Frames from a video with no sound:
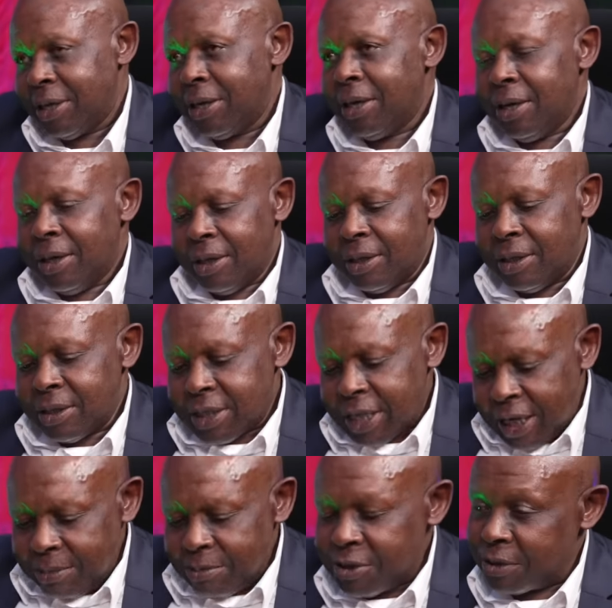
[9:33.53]
Yeah. In
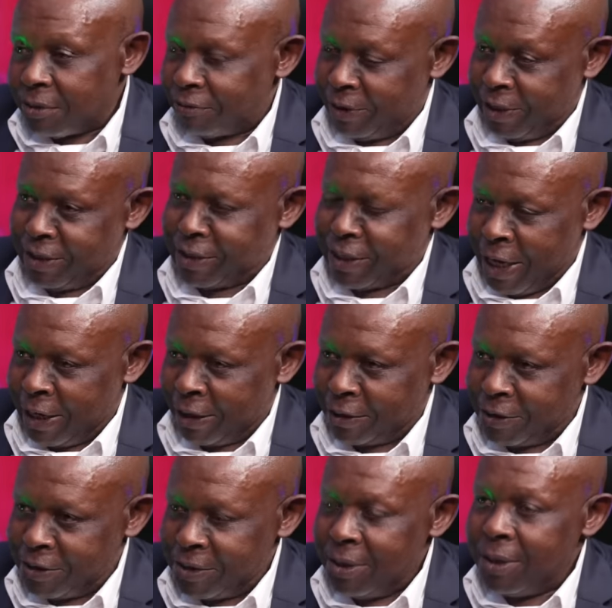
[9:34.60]
terms of this
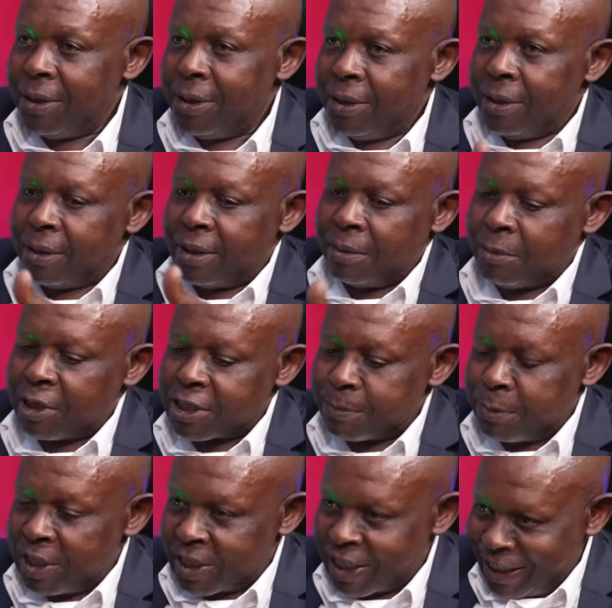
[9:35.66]
act, there must
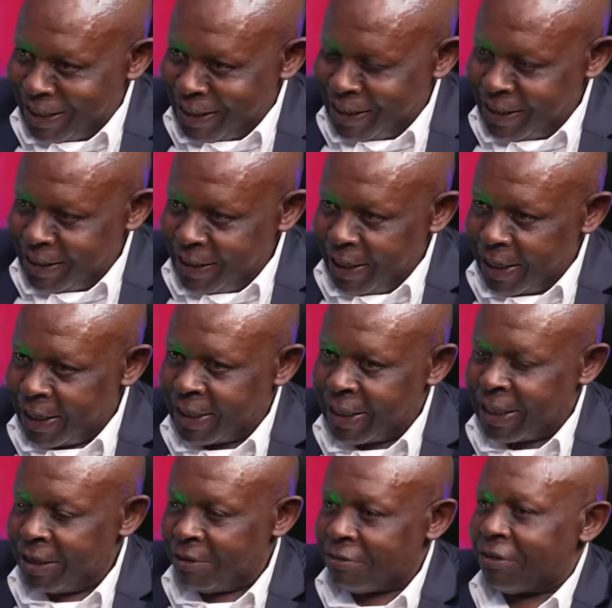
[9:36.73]
be written and
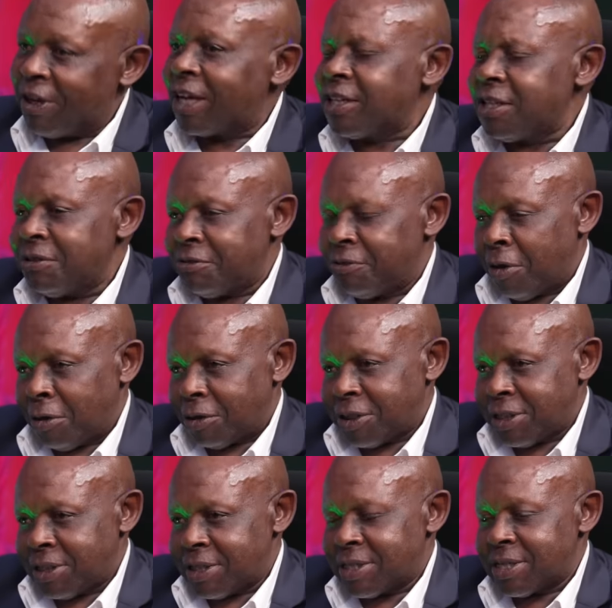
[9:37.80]
an effective
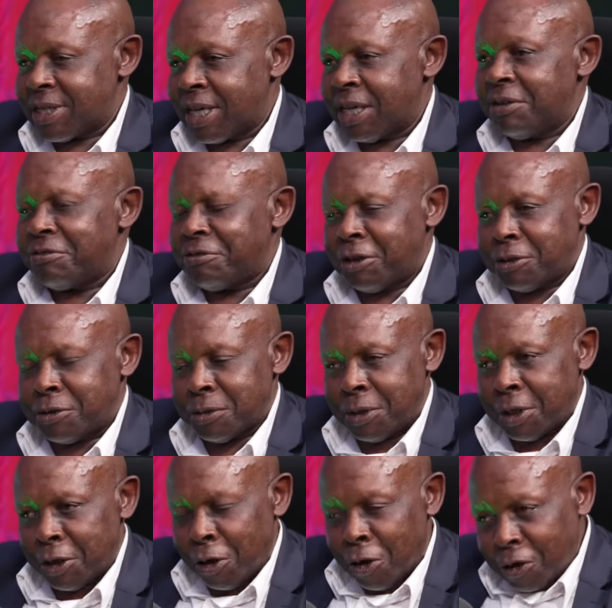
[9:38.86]
notice given to
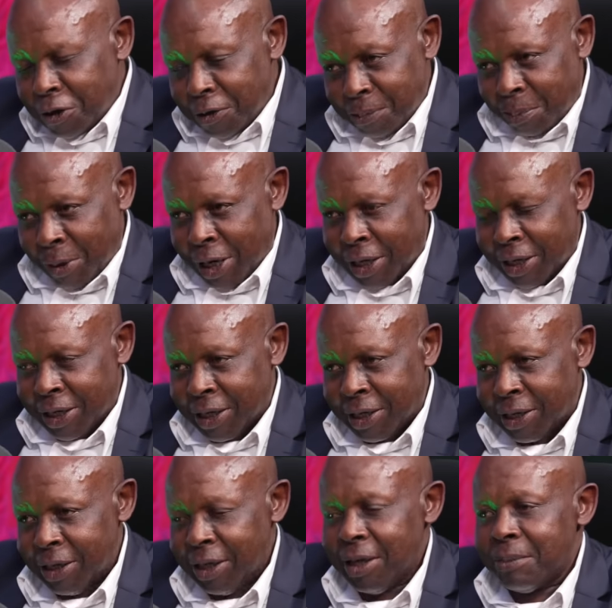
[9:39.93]
the occupier
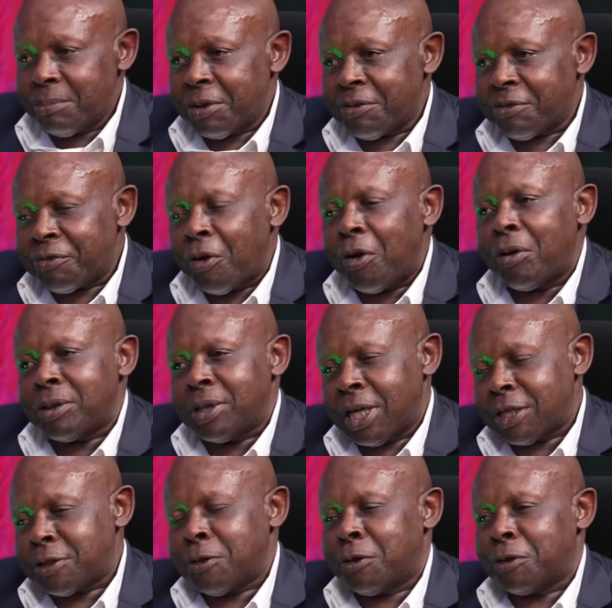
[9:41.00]
before
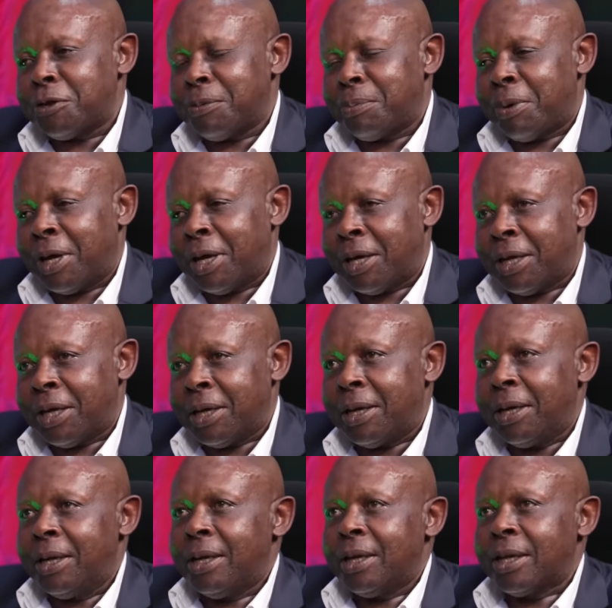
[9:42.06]
that occupier
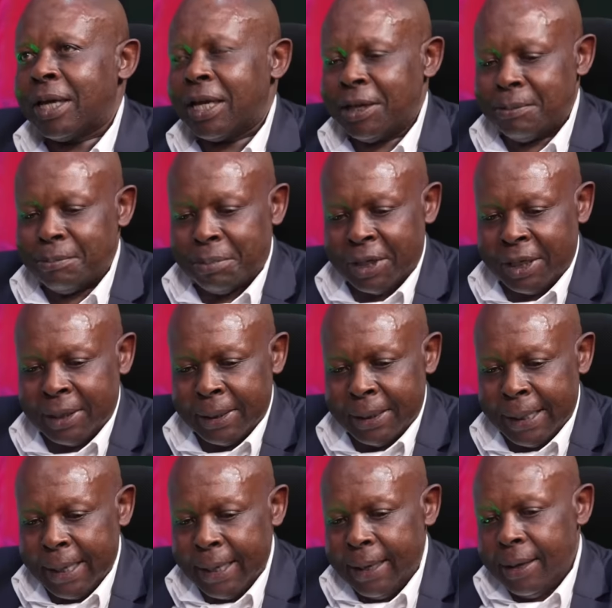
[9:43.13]
can be
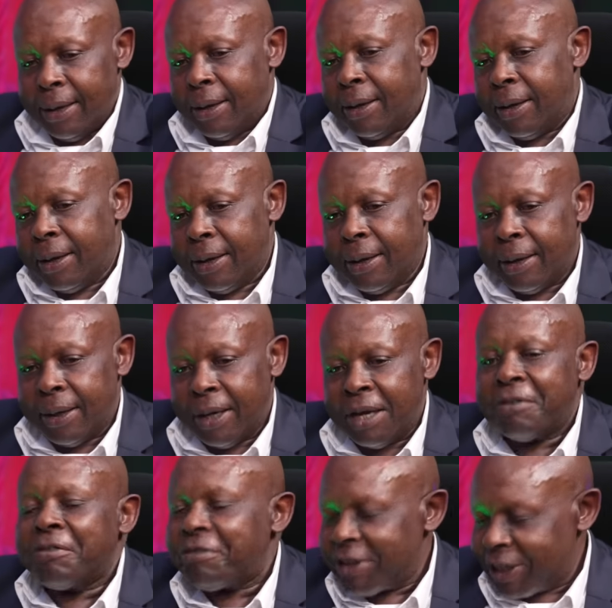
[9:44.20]
uh,
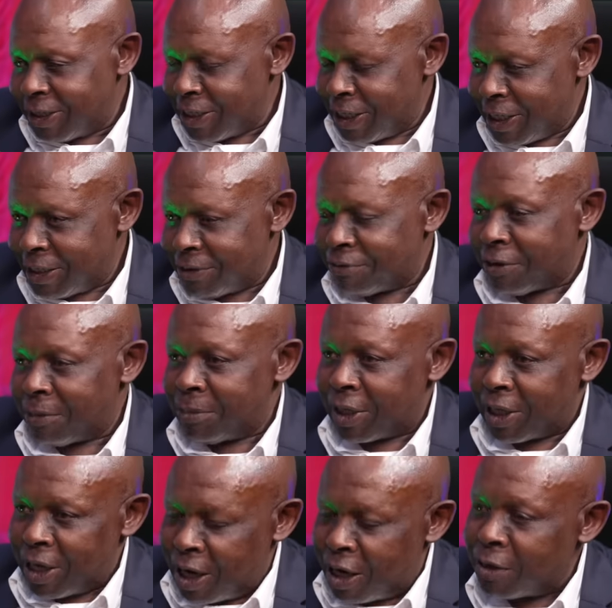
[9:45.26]
evicted from the
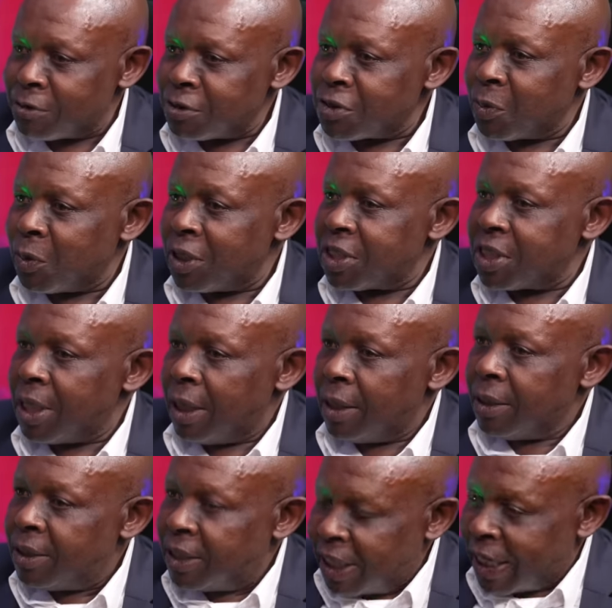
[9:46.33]
house which
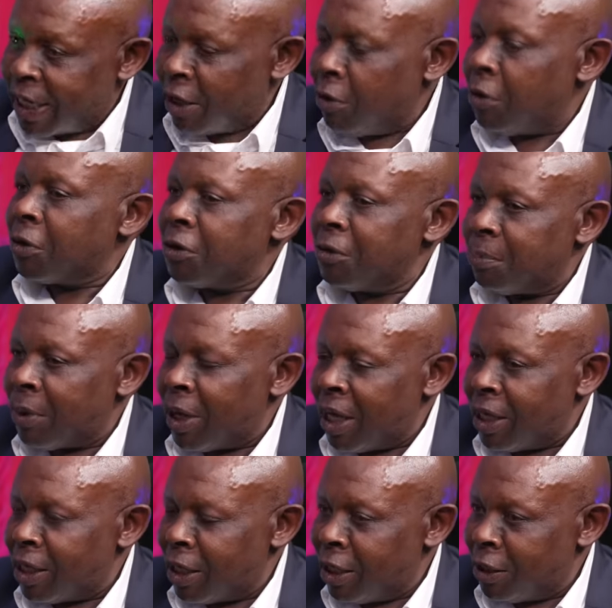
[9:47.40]
they are
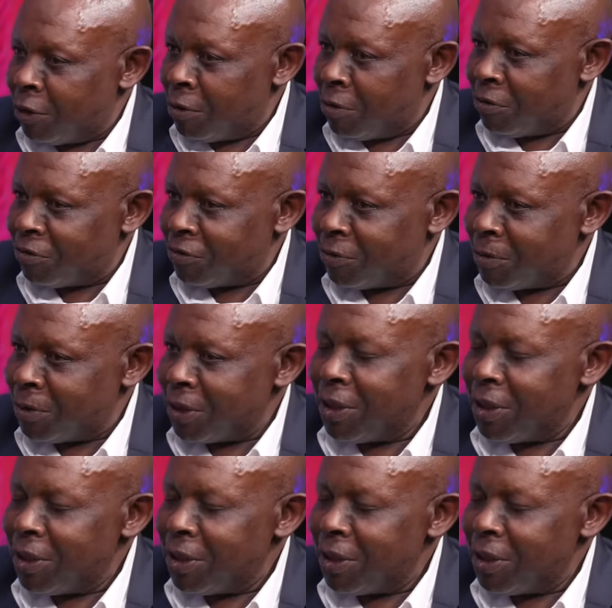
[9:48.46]
occupying unlawful.